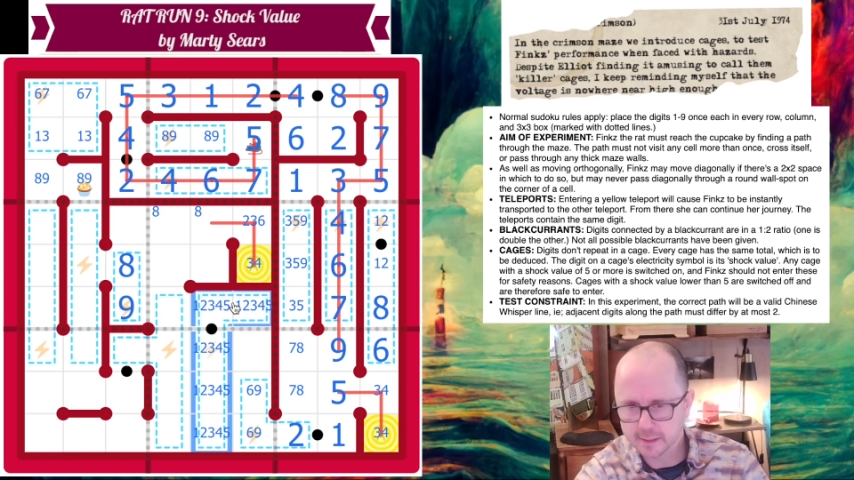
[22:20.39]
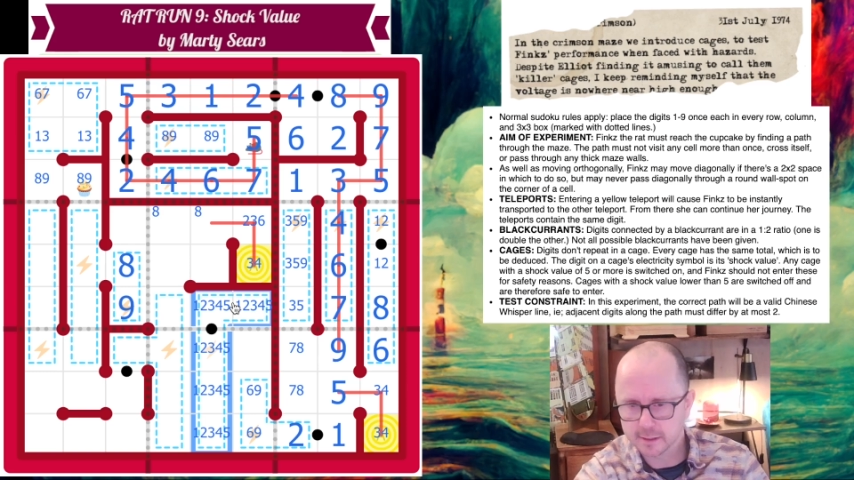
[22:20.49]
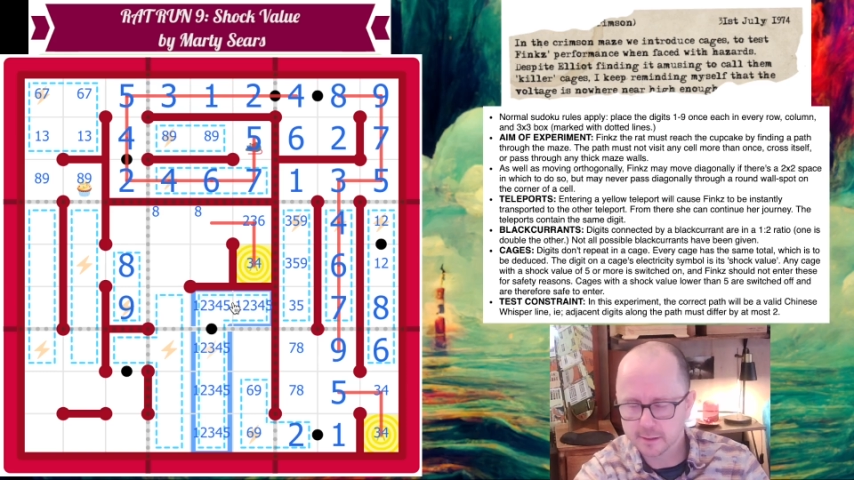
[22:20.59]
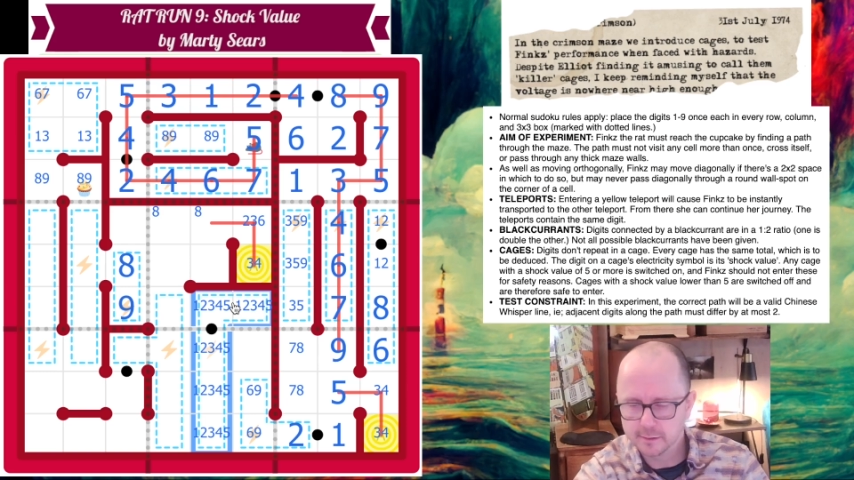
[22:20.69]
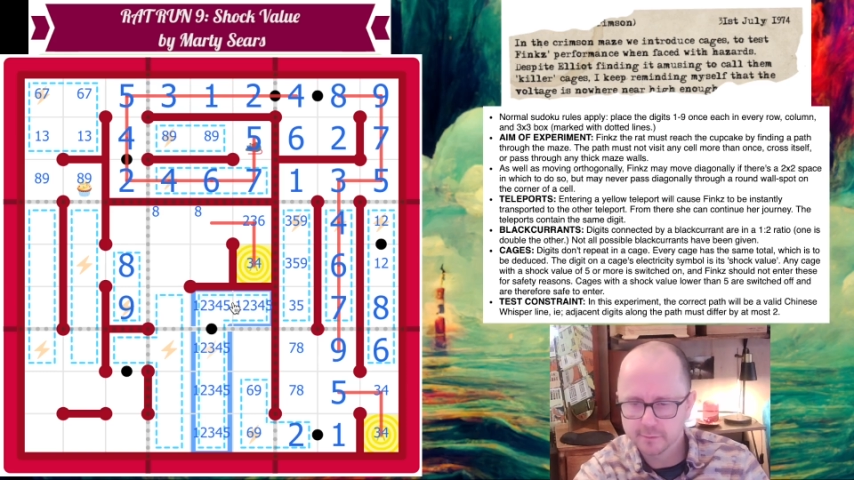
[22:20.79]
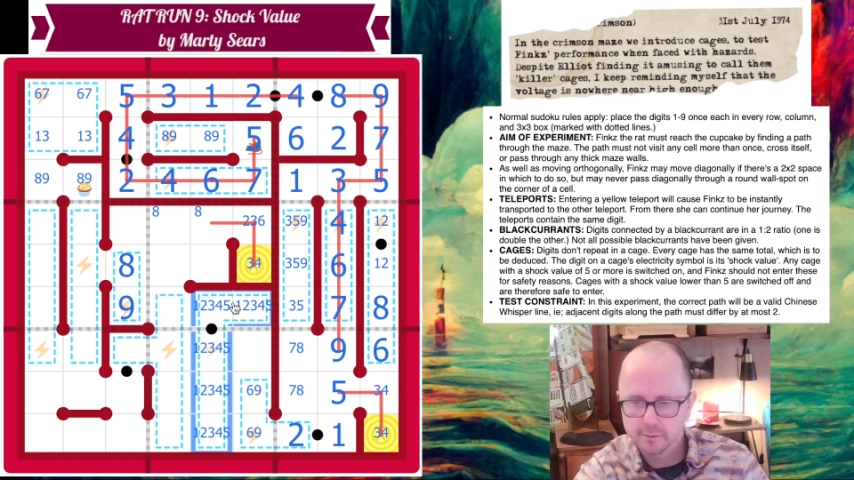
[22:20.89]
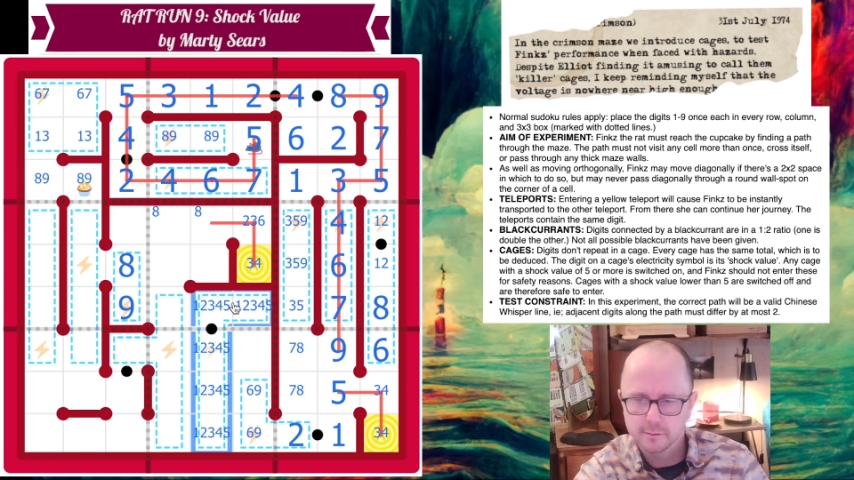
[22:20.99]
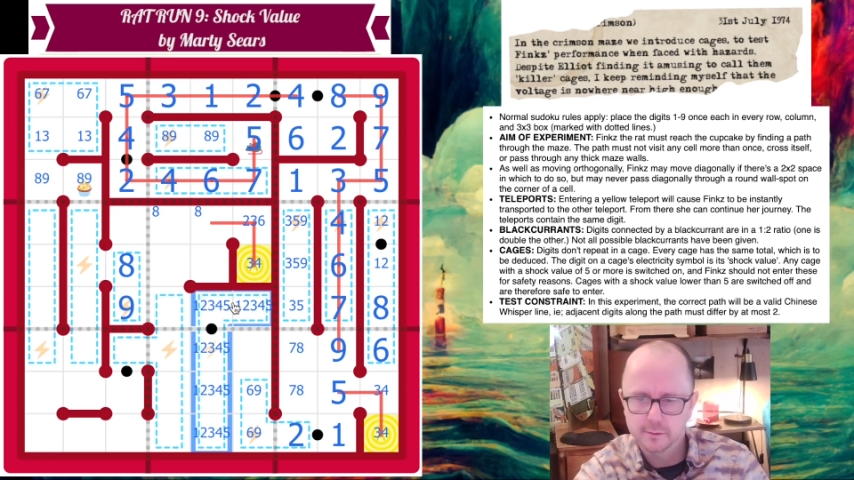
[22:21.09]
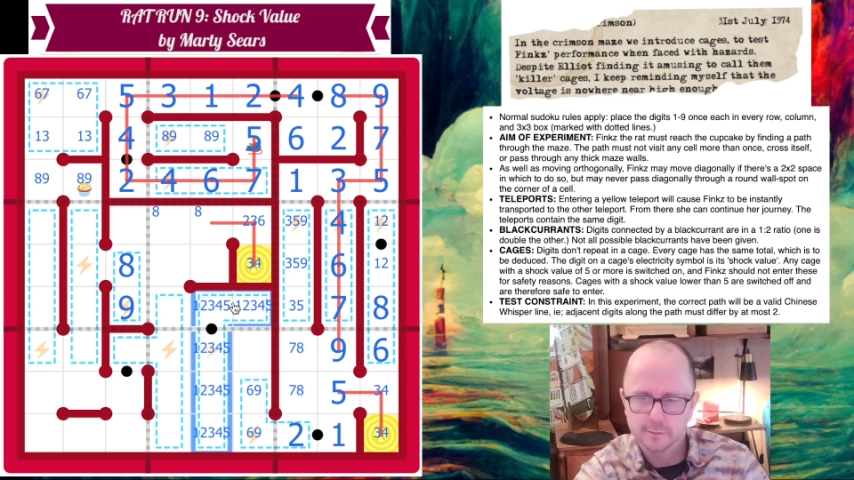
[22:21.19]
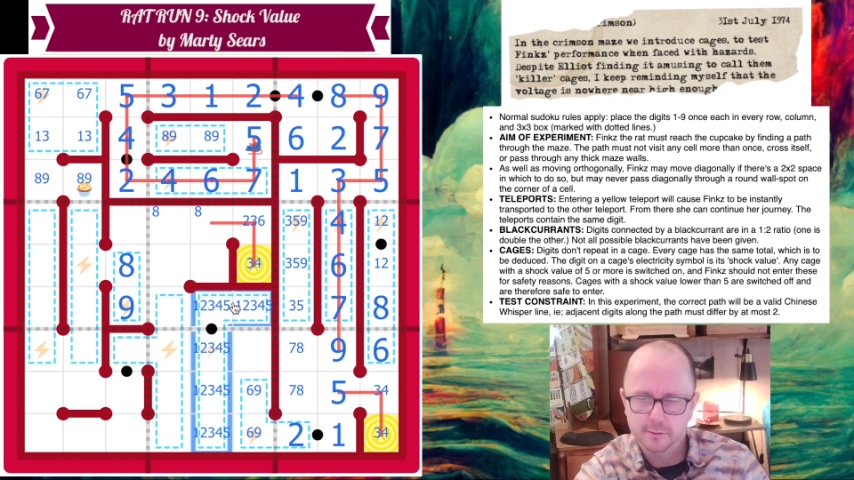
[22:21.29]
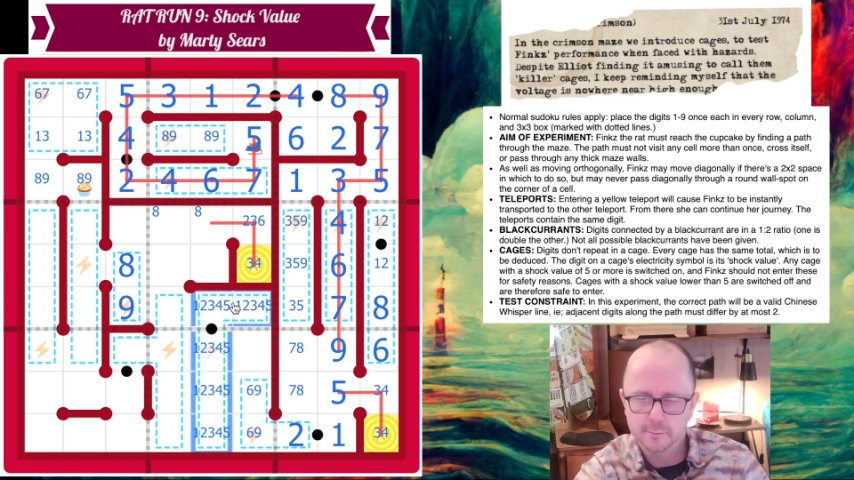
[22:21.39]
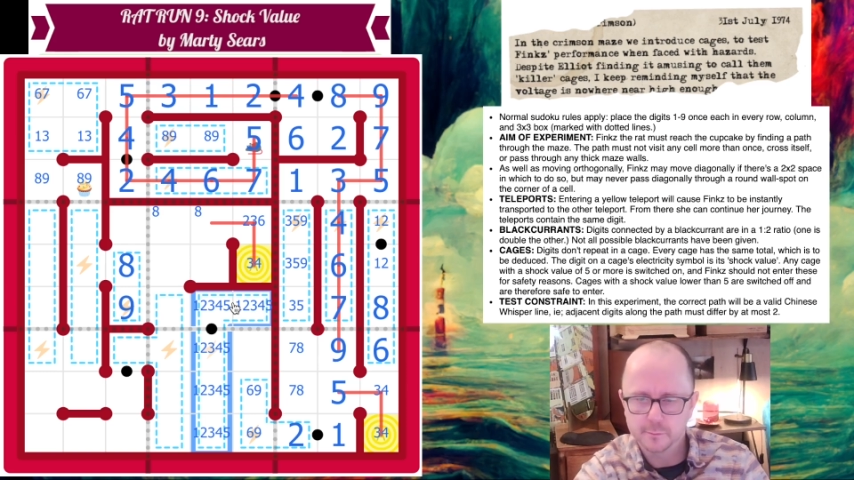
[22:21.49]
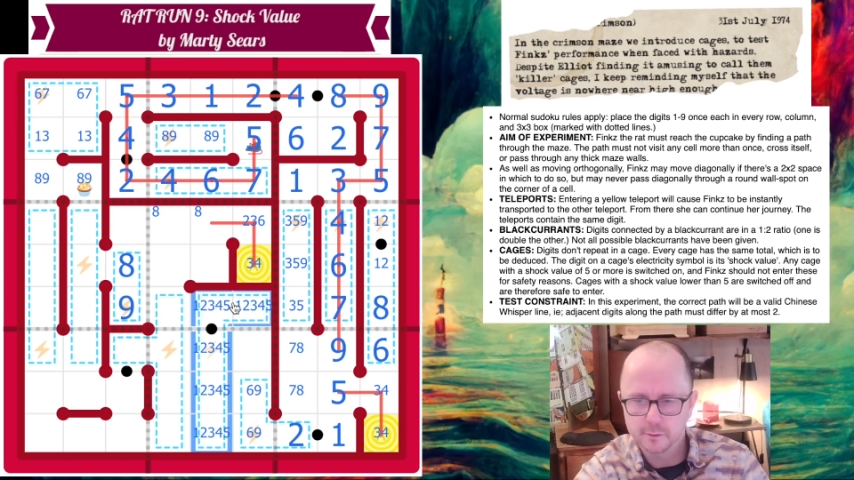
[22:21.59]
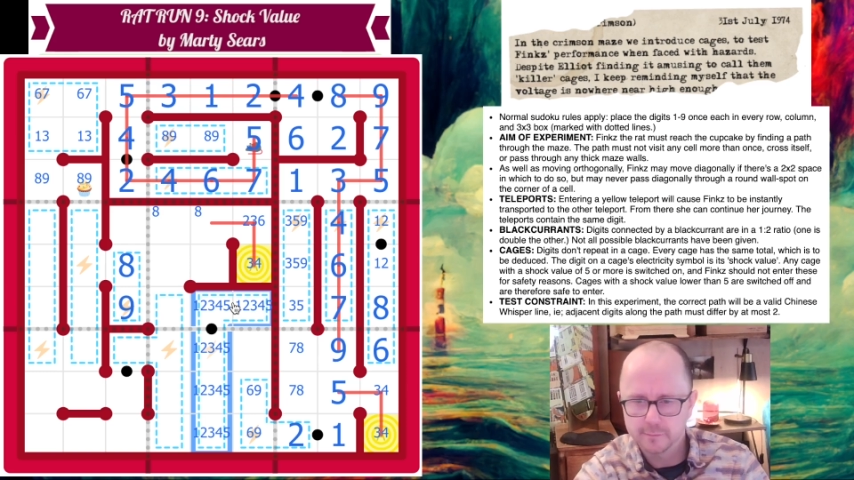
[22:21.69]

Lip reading: So you've got to move